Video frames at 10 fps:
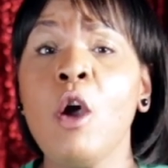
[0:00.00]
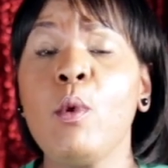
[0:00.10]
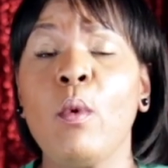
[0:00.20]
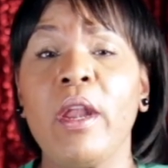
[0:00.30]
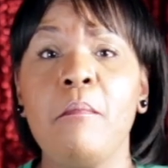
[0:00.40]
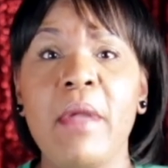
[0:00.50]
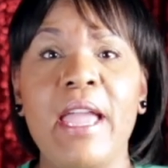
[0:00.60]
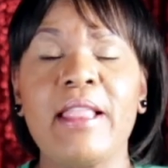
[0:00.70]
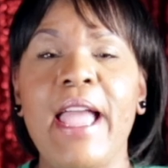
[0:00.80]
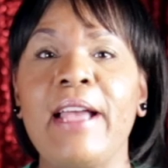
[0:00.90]
We want a
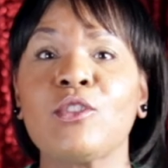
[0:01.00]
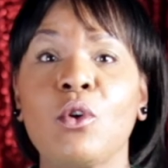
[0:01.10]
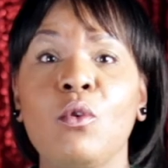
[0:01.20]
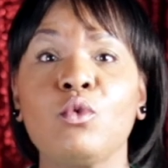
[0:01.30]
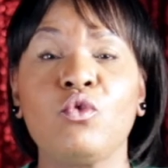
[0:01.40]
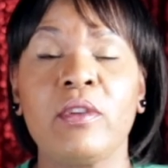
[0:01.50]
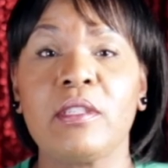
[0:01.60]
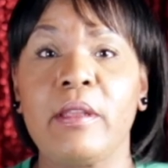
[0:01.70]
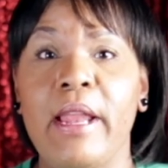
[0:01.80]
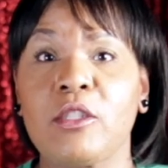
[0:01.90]
man that has goals,
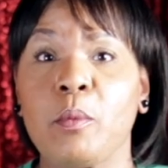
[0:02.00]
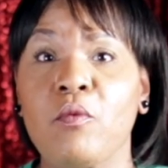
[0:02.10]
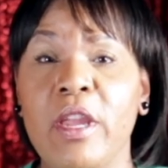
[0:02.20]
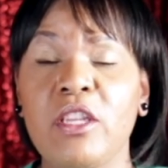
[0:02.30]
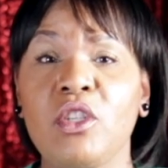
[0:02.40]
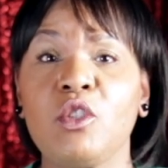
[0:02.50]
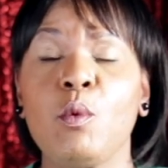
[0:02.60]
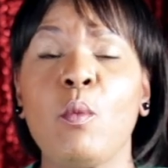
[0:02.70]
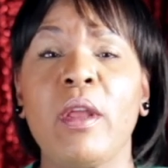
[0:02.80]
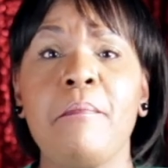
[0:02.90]
dreams, and aspirations.
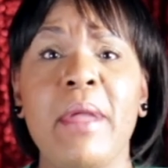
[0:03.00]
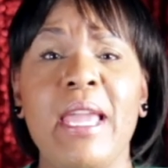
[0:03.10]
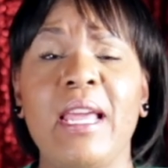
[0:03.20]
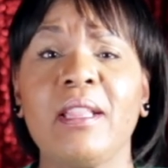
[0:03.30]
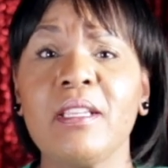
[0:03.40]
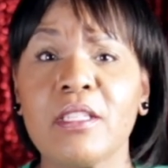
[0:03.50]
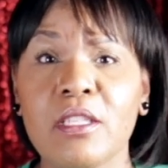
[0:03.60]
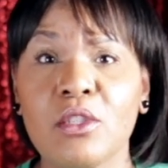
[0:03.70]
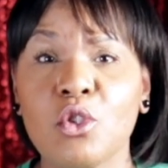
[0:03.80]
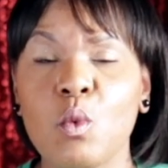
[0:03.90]
We want a man that
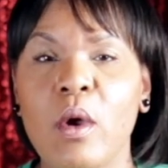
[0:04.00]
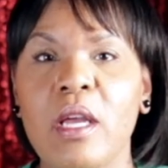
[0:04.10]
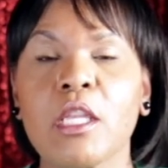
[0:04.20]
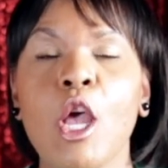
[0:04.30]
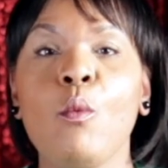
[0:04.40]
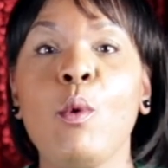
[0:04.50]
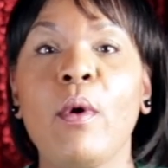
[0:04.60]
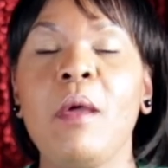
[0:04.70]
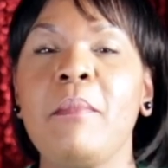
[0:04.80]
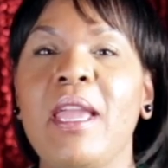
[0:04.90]
listens to us. We
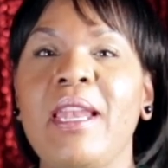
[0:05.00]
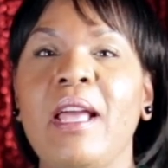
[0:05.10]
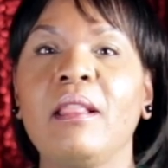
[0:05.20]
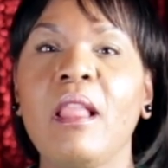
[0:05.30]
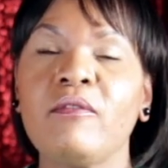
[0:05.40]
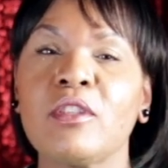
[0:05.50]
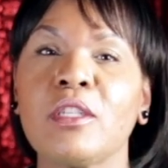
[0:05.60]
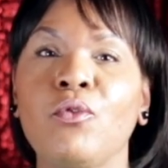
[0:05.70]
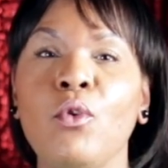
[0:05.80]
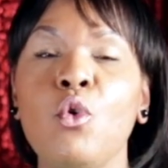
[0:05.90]
want a man that loves
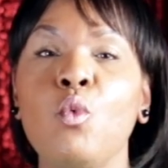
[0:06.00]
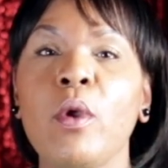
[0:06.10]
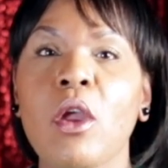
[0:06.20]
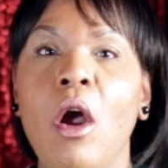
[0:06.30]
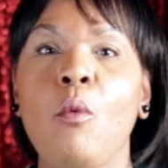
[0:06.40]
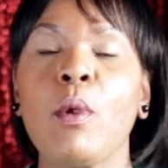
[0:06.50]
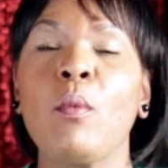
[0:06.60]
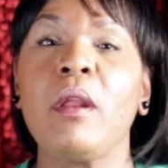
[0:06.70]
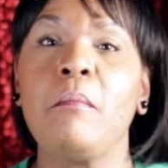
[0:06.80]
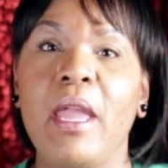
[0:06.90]
us for who we are. We
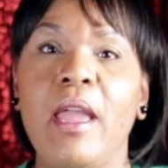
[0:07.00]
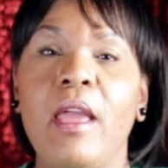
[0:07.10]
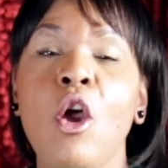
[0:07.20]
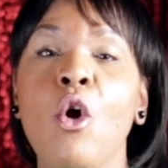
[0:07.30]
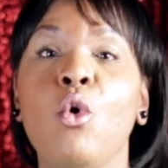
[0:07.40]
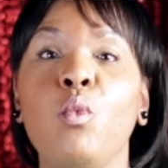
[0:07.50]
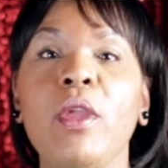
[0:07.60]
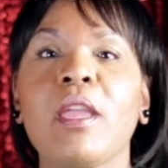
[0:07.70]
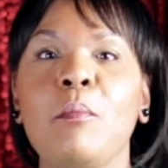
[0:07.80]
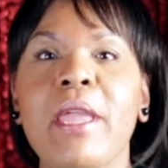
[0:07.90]
want a man who
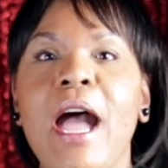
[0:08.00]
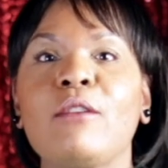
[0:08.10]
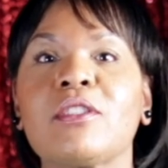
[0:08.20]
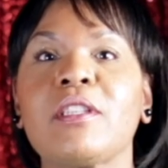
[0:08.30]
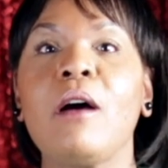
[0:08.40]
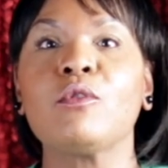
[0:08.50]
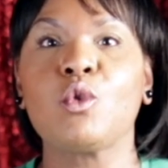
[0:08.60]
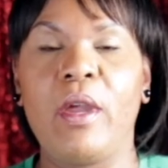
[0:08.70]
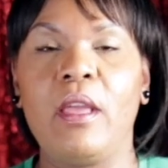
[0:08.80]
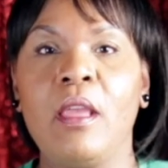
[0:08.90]
we can be
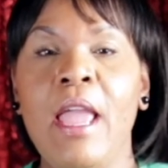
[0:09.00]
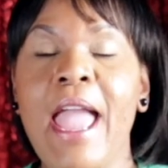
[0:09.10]
ourselves with.